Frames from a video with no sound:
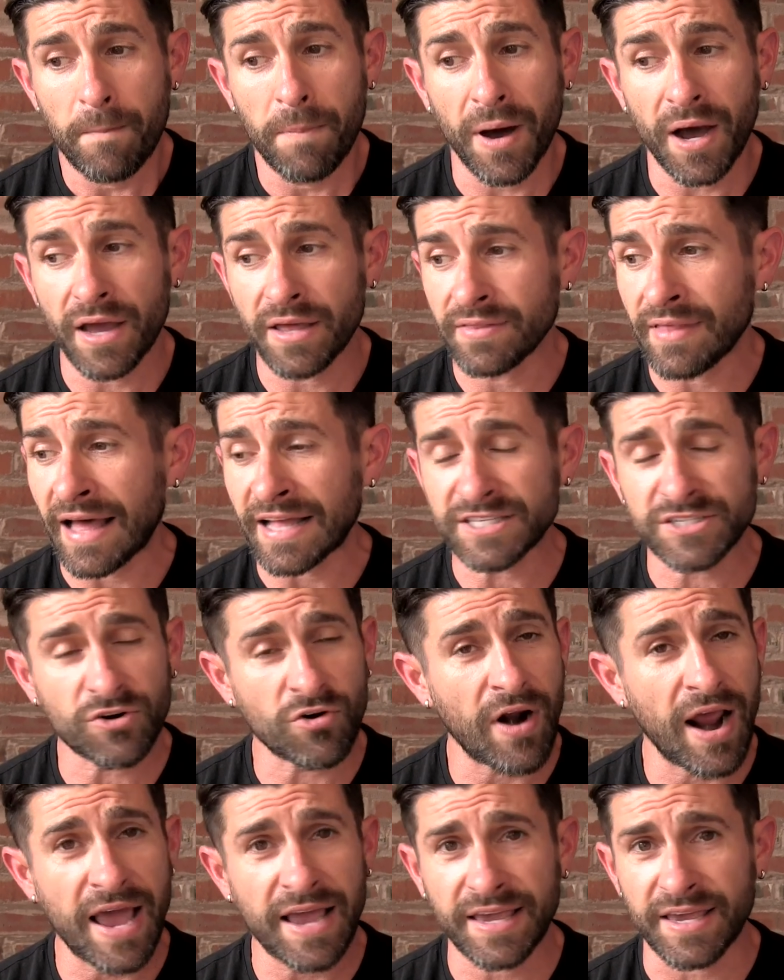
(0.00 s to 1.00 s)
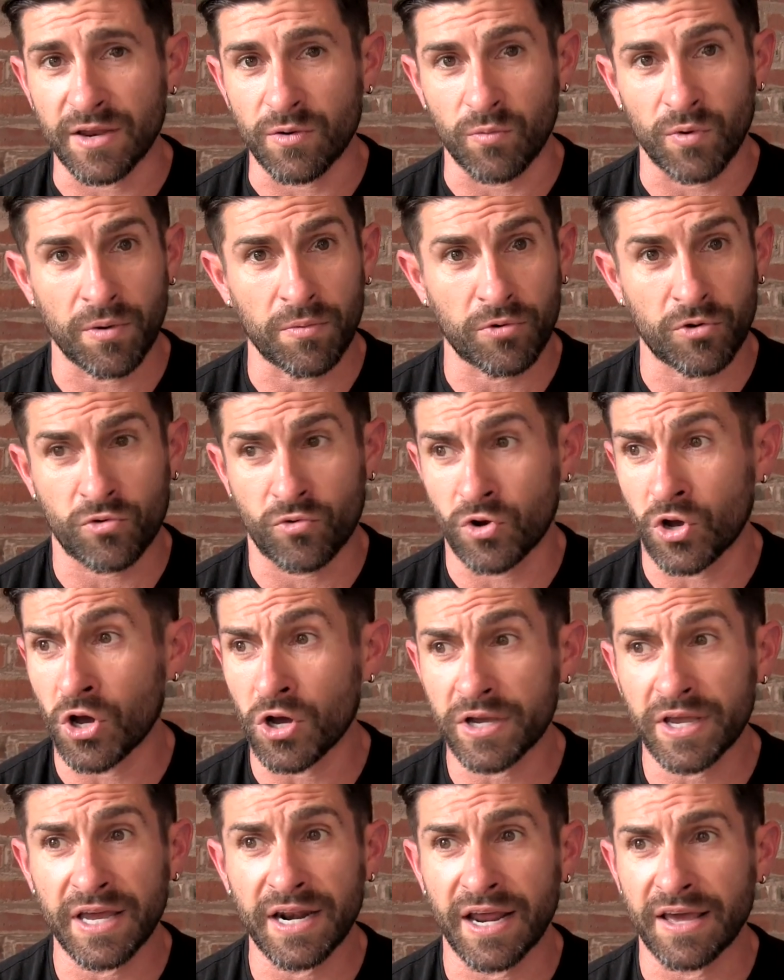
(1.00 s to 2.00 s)
but that's cranking we're
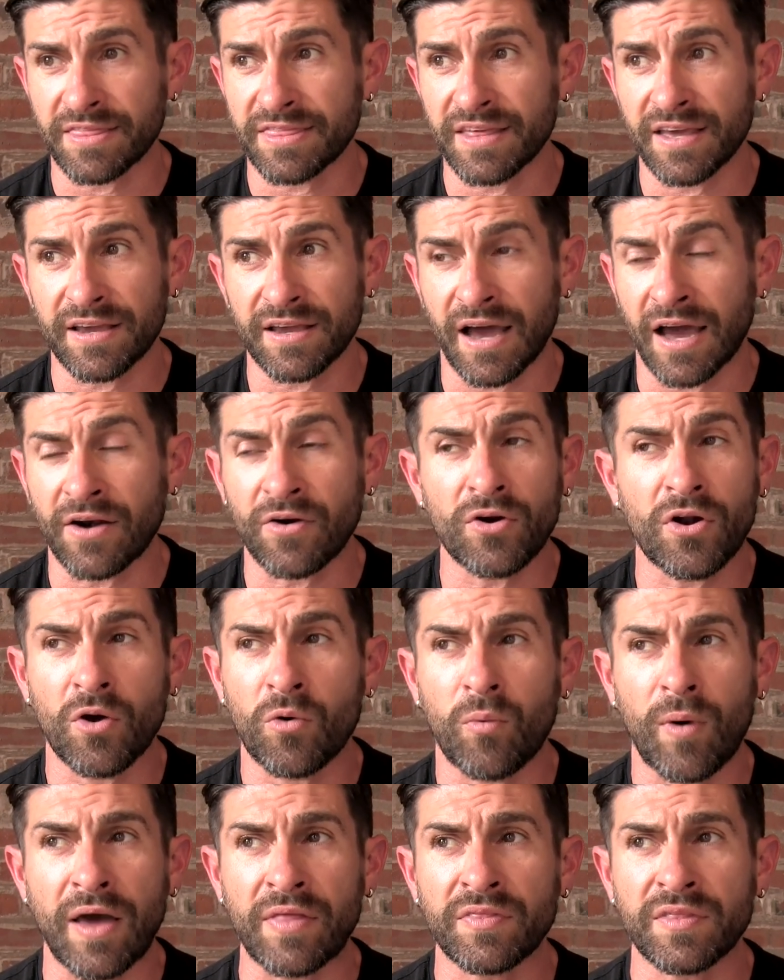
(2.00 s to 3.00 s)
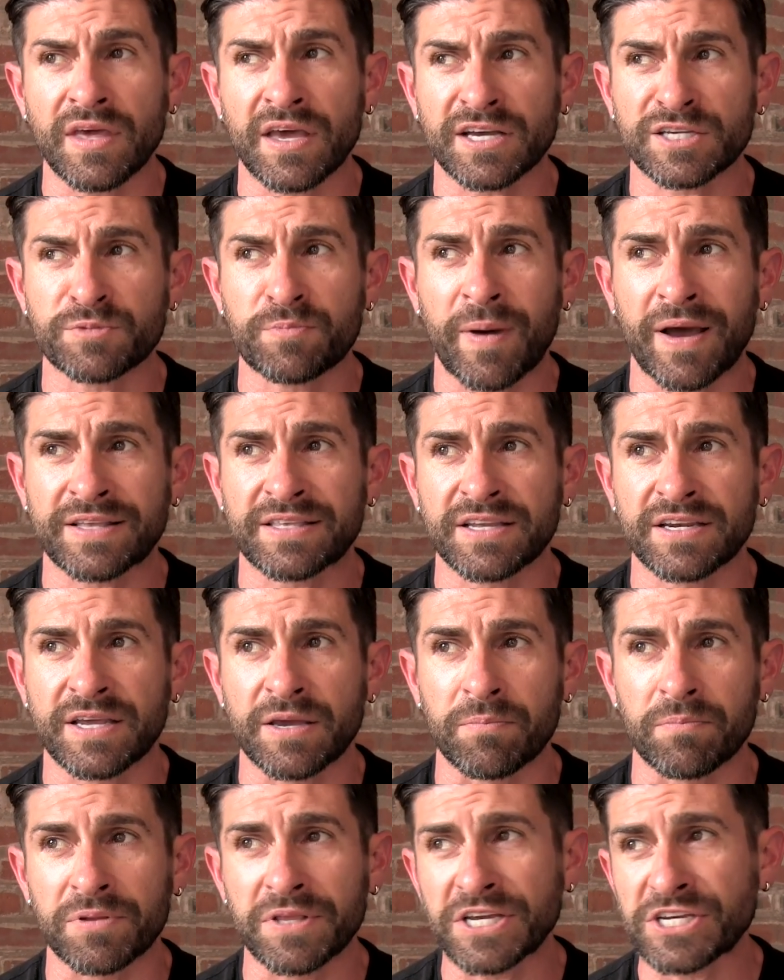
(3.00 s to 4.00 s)
cooking i think i don't know when the expected
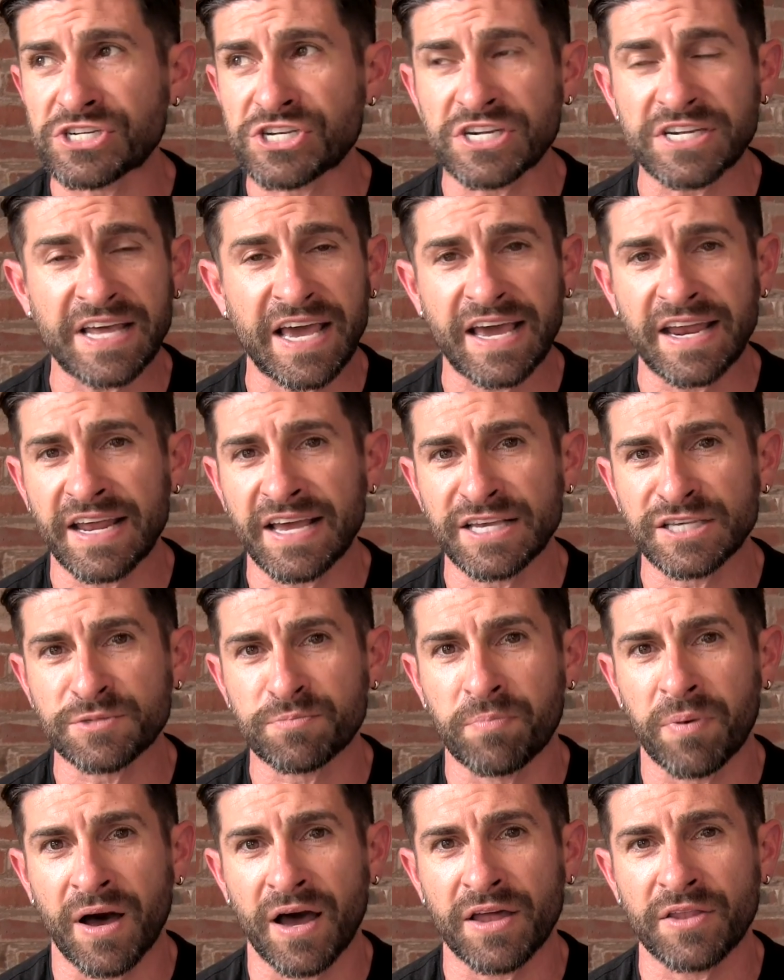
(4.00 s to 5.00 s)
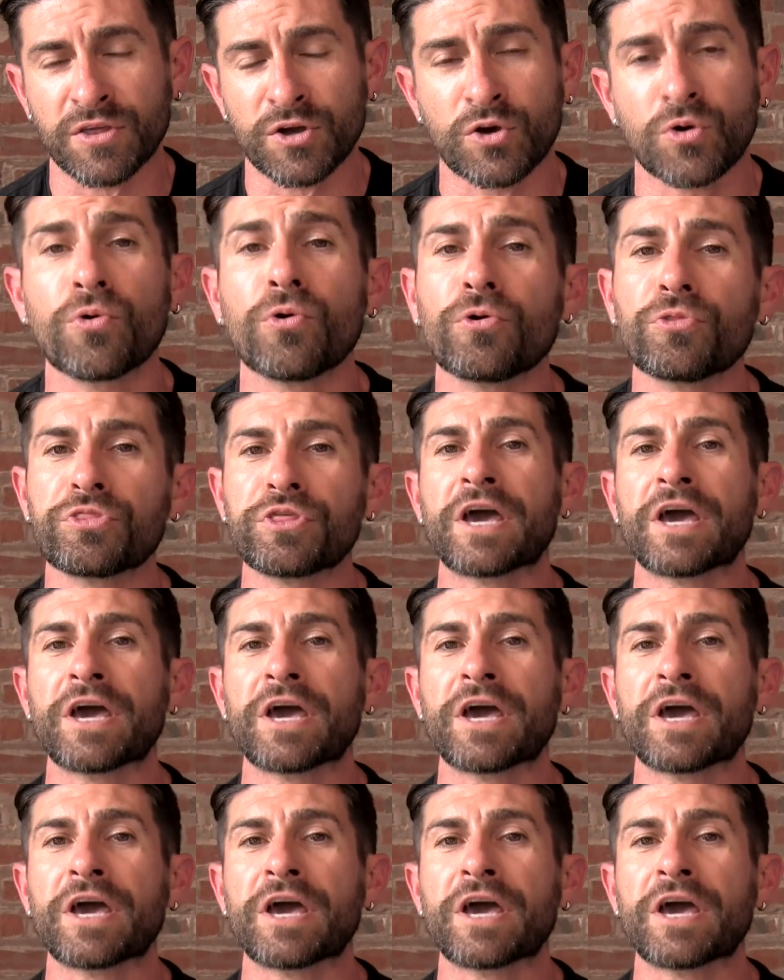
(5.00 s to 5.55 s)
completion date is but the cool